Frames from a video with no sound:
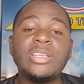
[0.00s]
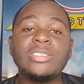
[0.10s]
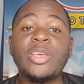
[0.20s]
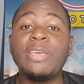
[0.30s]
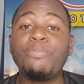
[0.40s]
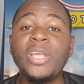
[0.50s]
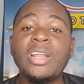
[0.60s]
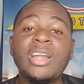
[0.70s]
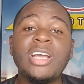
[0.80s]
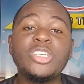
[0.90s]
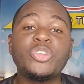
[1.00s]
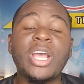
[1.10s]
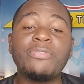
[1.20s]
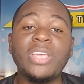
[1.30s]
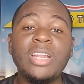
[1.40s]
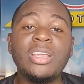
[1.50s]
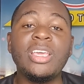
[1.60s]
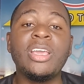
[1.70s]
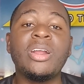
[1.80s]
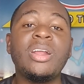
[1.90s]
So he played an on drive in
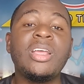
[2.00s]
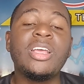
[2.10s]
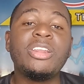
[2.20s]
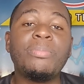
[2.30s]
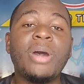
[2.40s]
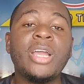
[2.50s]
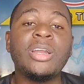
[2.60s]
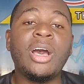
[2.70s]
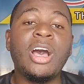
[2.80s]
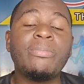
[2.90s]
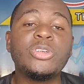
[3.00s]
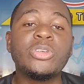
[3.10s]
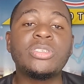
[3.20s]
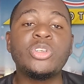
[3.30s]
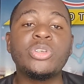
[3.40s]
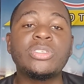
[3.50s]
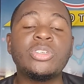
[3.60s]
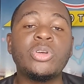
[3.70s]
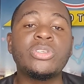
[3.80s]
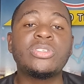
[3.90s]
the air. The man just
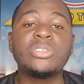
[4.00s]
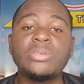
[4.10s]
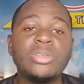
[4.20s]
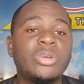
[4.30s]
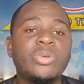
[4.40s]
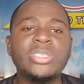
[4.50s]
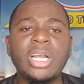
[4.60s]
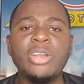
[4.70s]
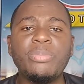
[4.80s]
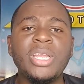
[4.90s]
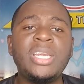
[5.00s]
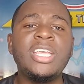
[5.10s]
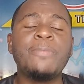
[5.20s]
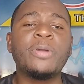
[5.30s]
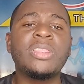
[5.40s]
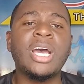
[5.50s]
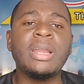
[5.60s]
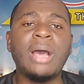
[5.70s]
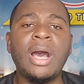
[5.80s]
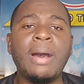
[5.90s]
was a little bit deeper
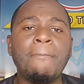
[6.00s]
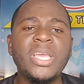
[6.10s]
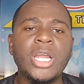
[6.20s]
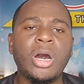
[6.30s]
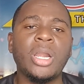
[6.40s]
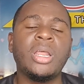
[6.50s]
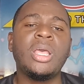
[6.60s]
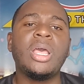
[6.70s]
than mid on.